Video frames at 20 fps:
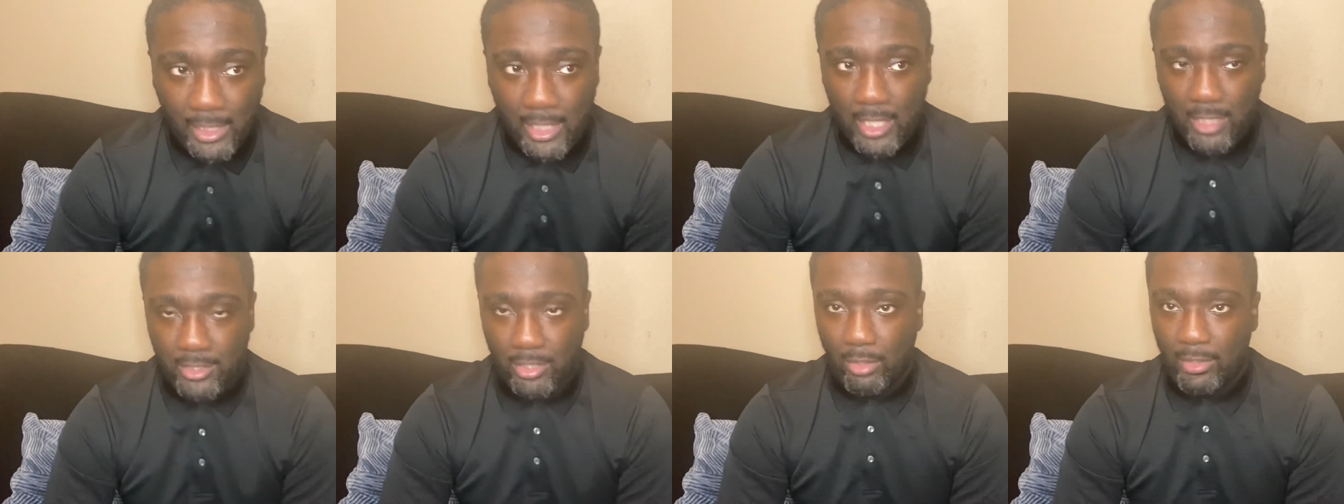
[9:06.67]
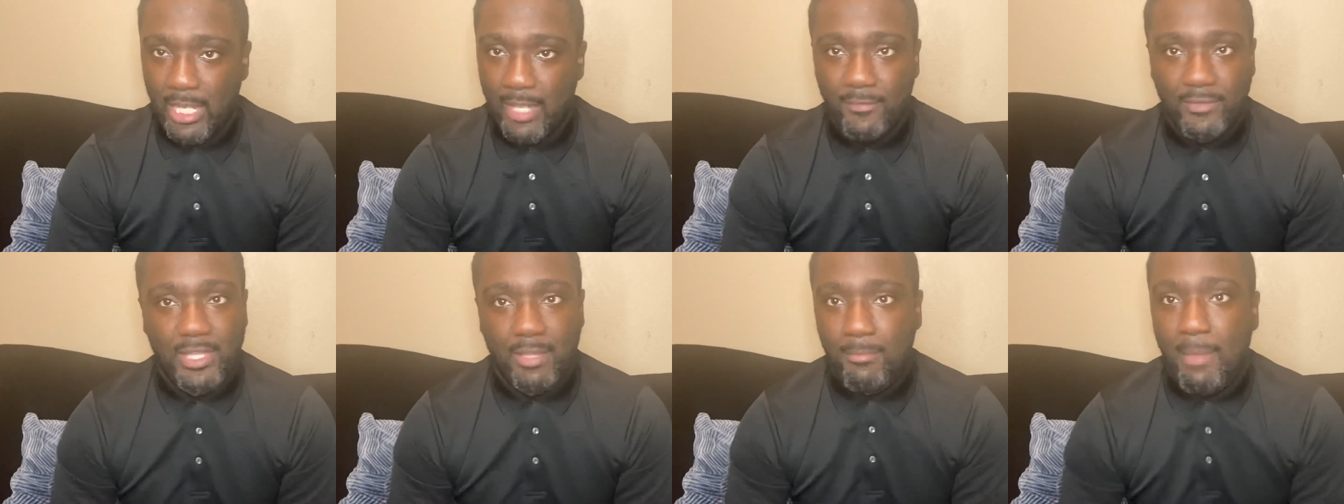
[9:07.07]
So
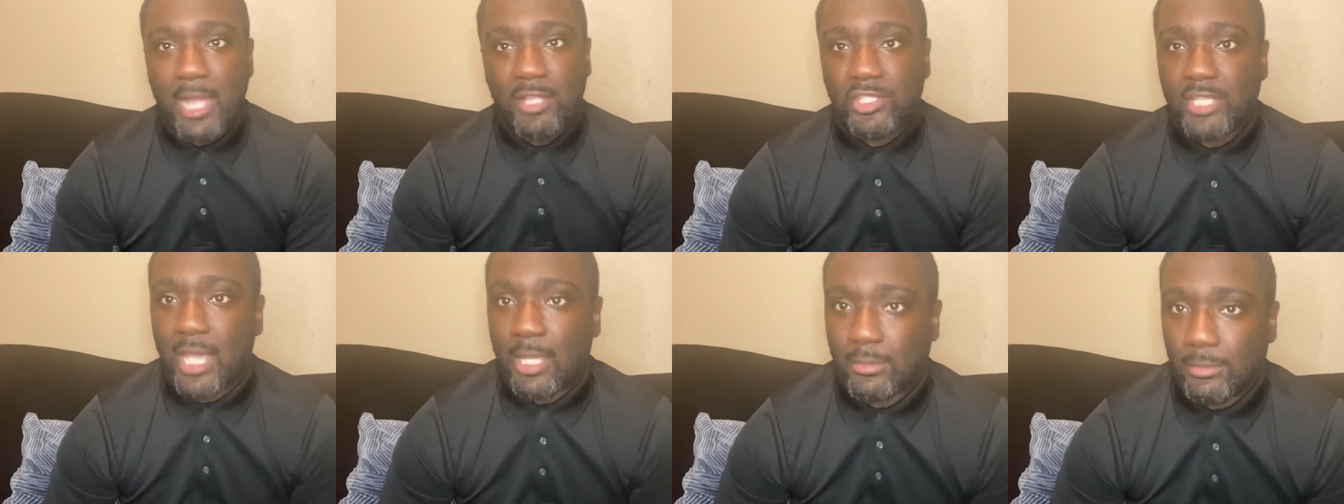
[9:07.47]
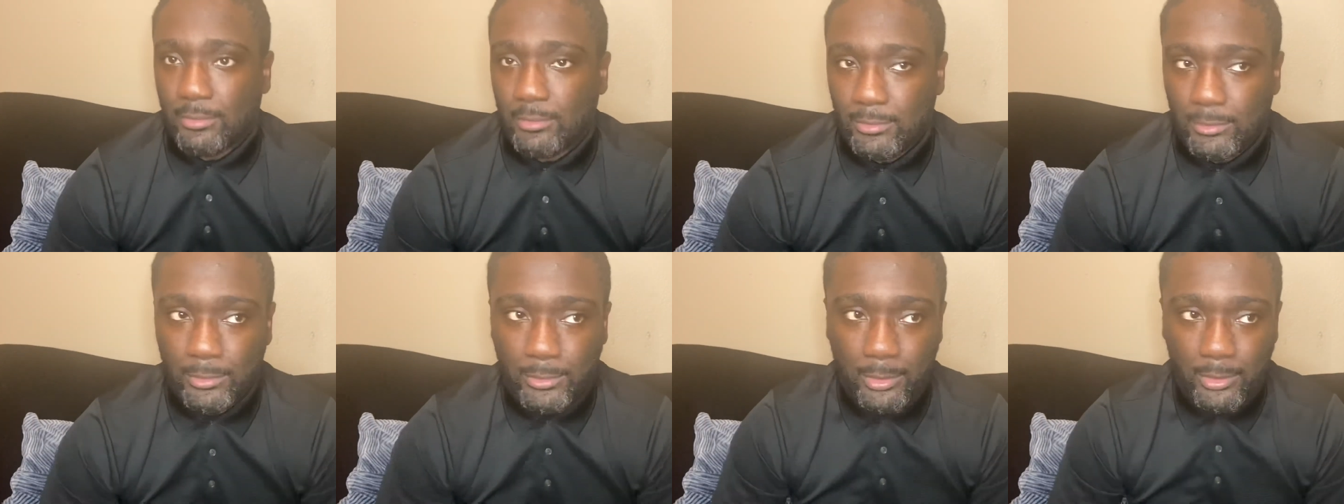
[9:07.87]
even in my channel,
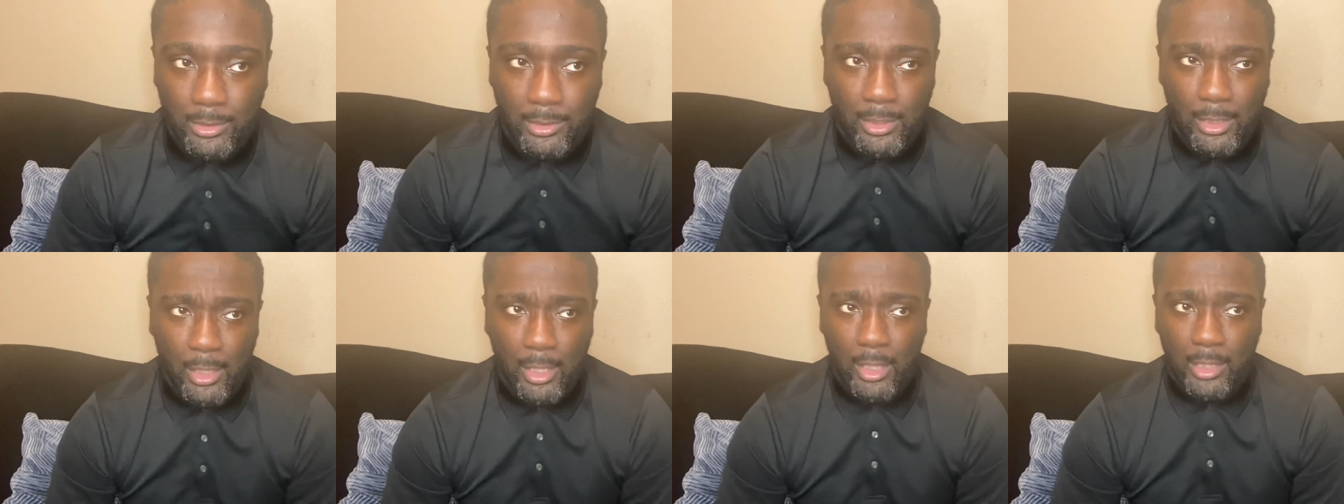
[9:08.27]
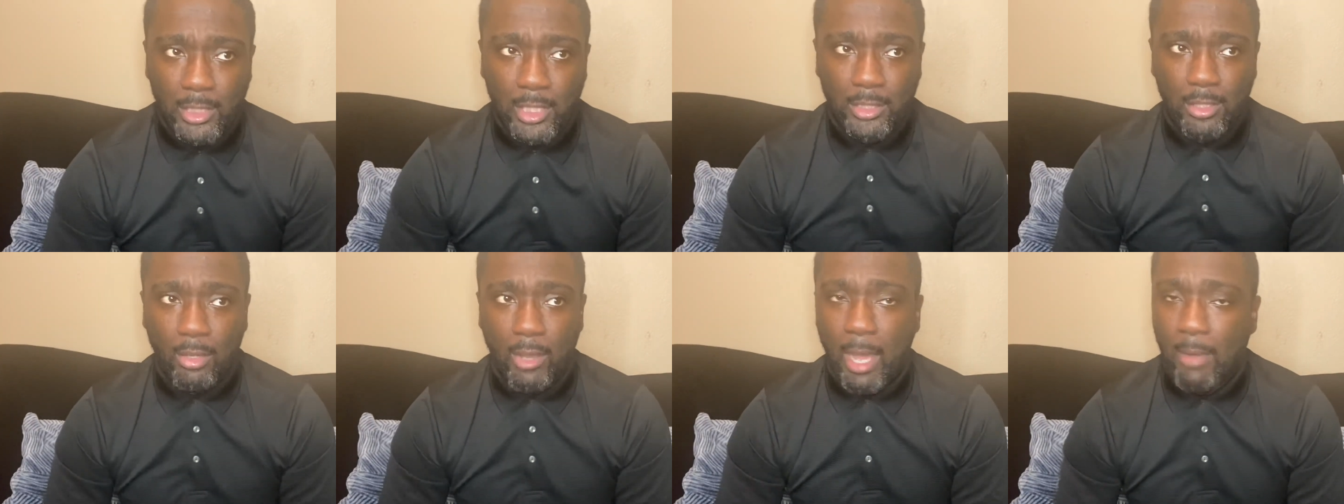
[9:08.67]

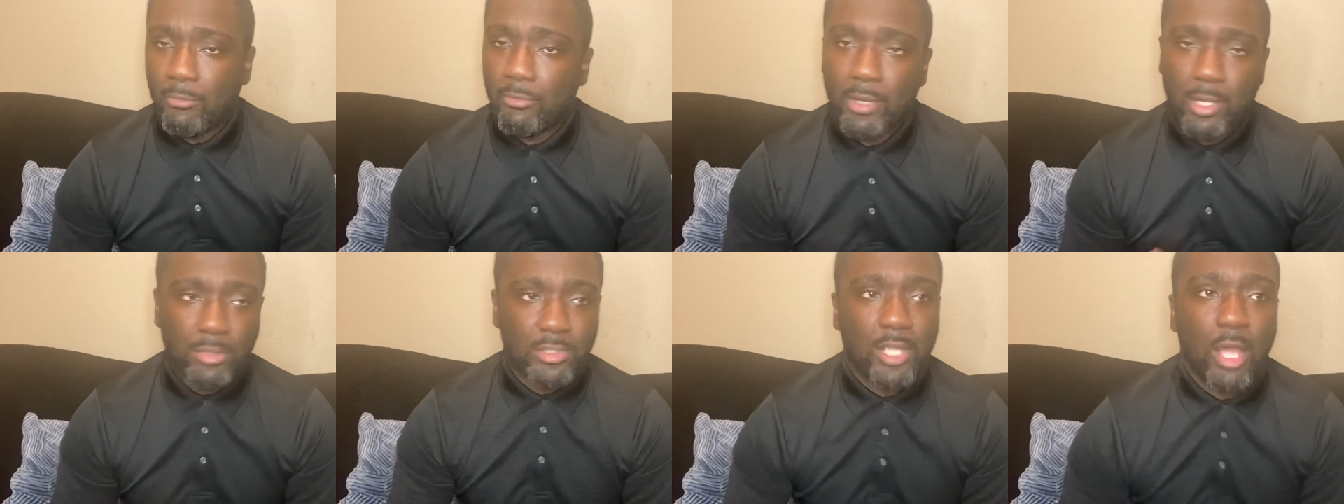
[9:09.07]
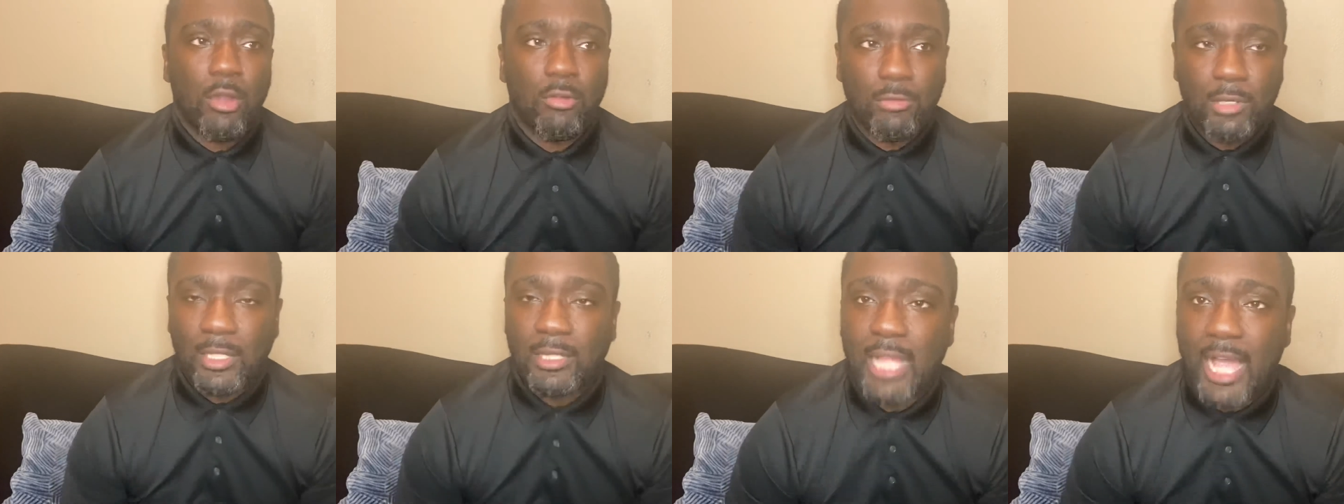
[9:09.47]
I'm real talk,
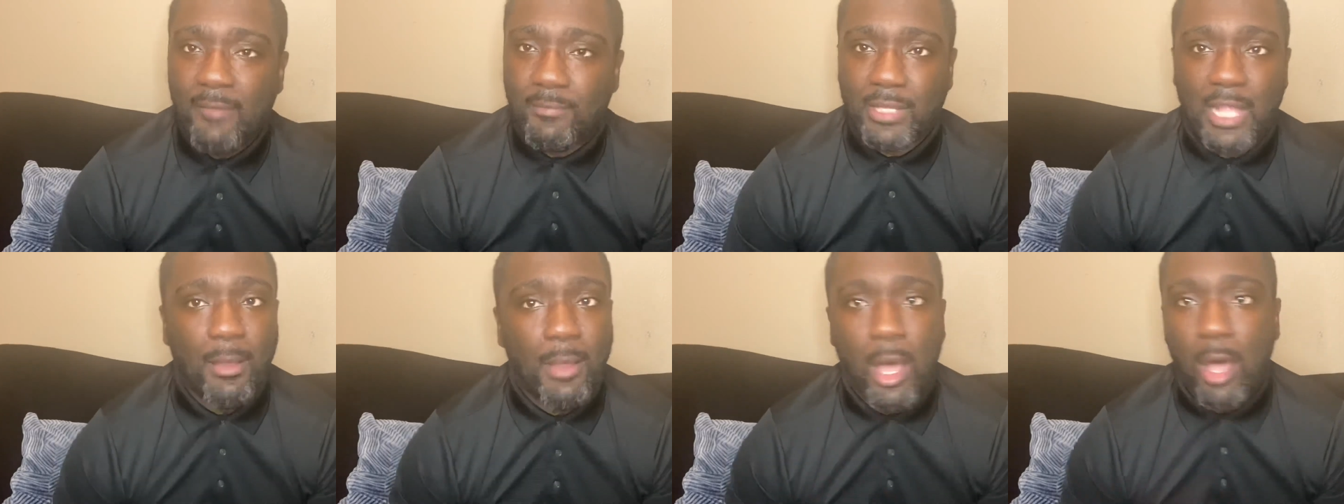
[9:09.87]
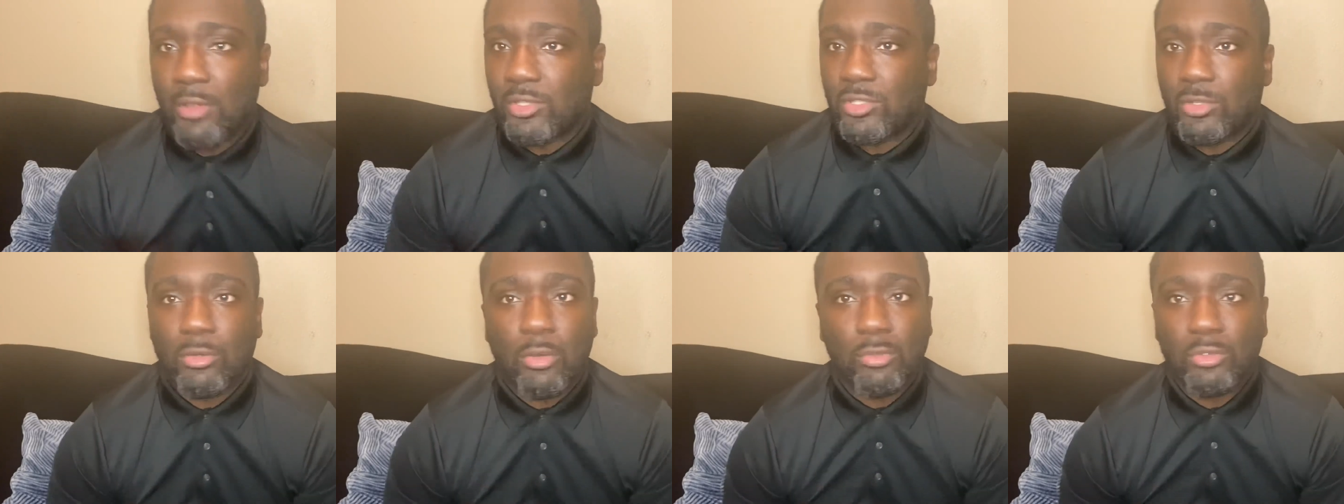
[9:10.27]
real life, but I'm
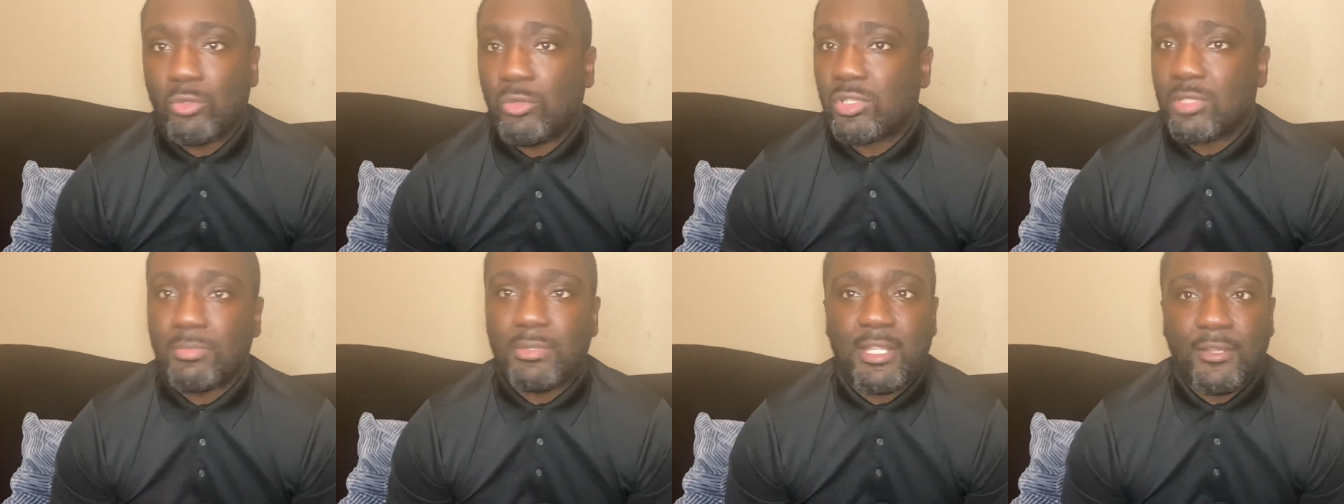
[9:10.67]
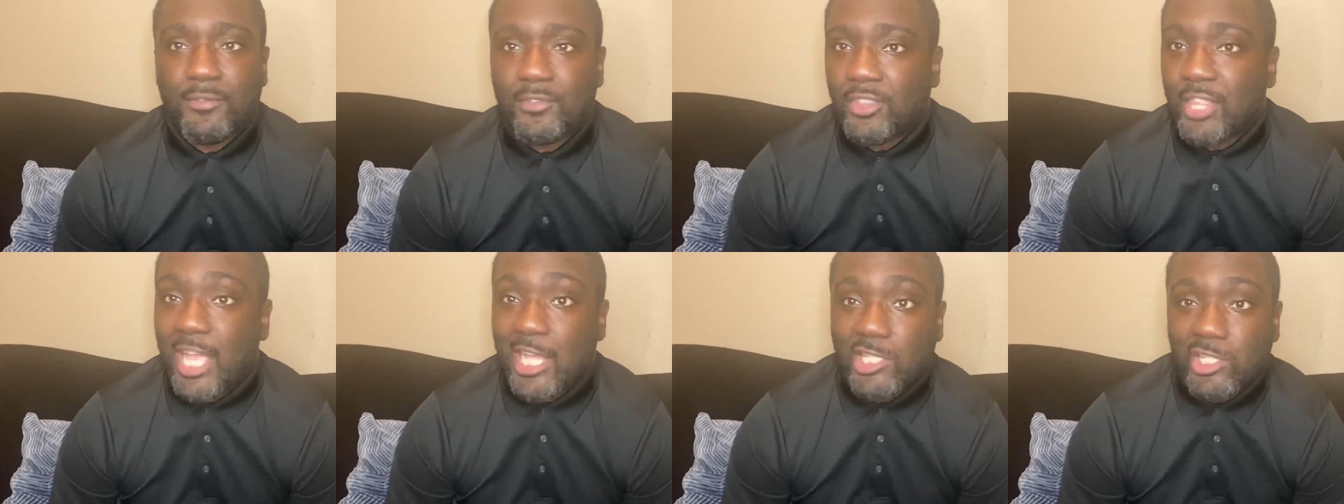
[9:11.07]
also going to do some
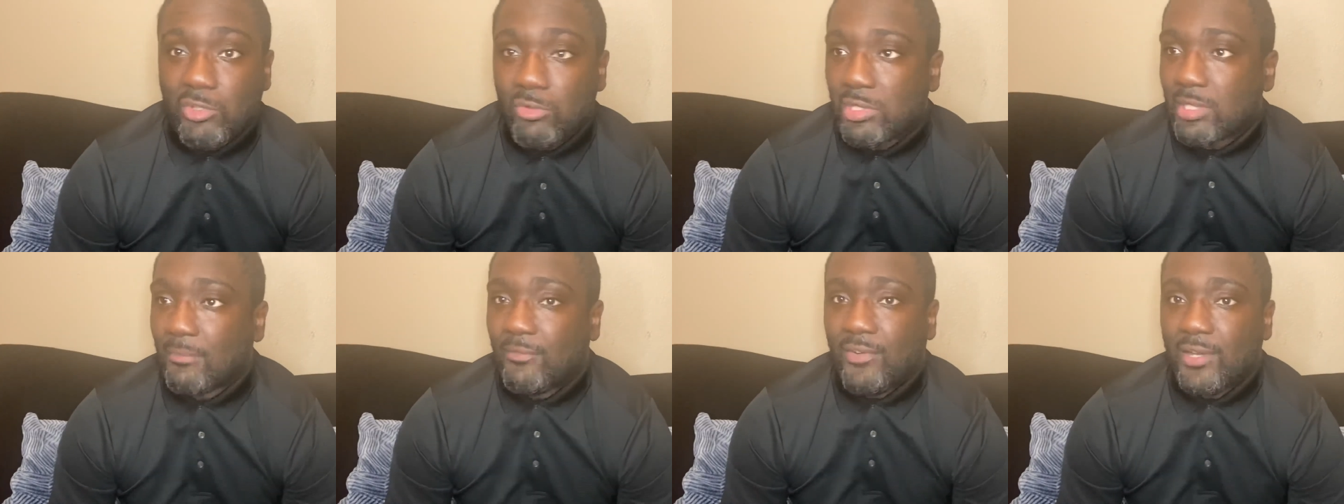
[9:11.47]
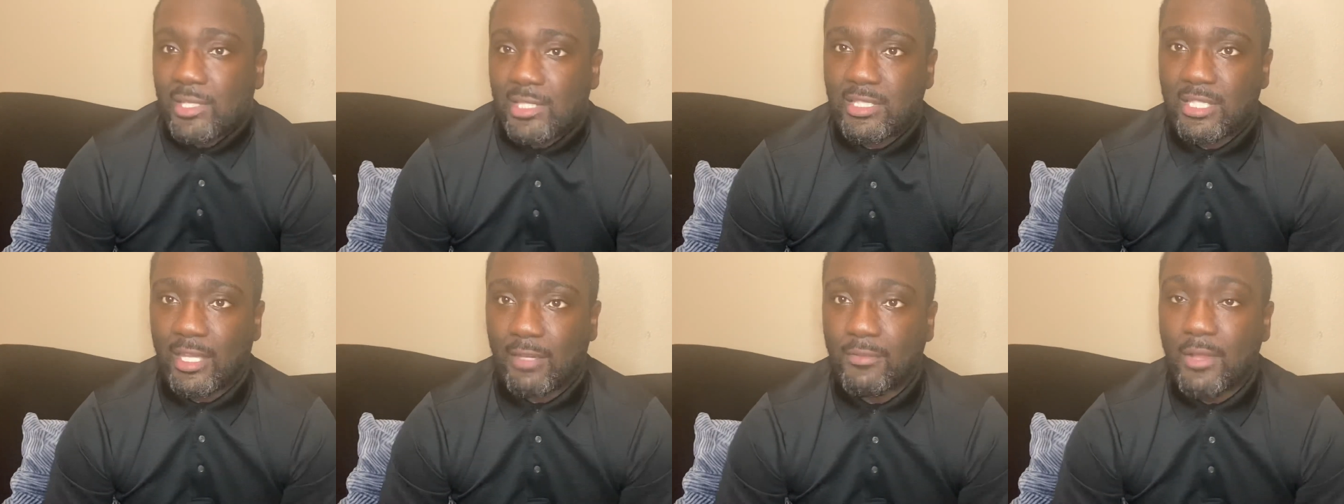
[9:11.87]
different things too, some fun
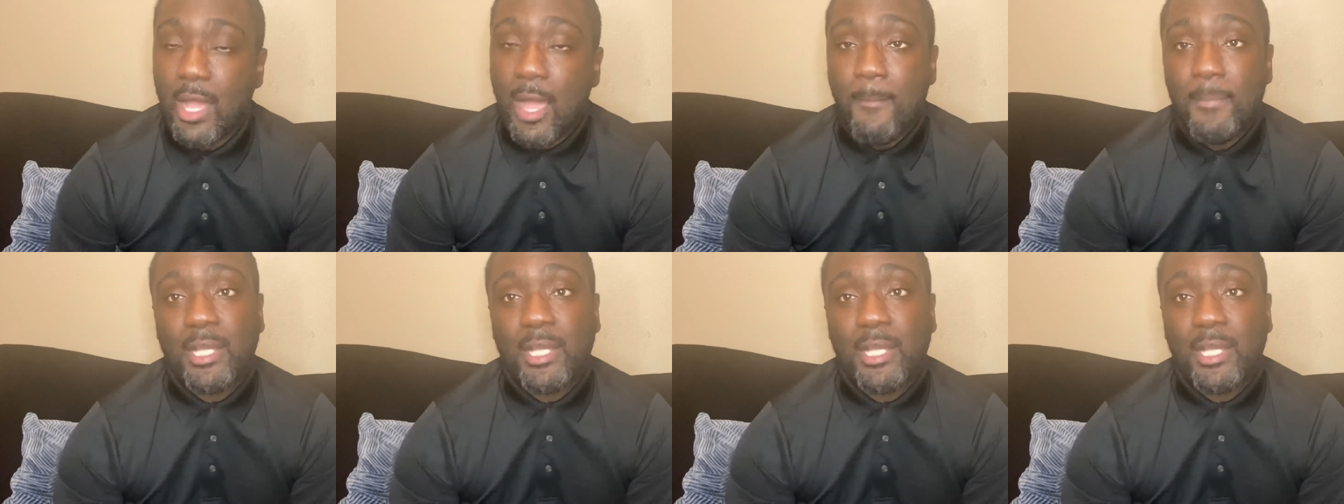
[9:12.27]
stuff.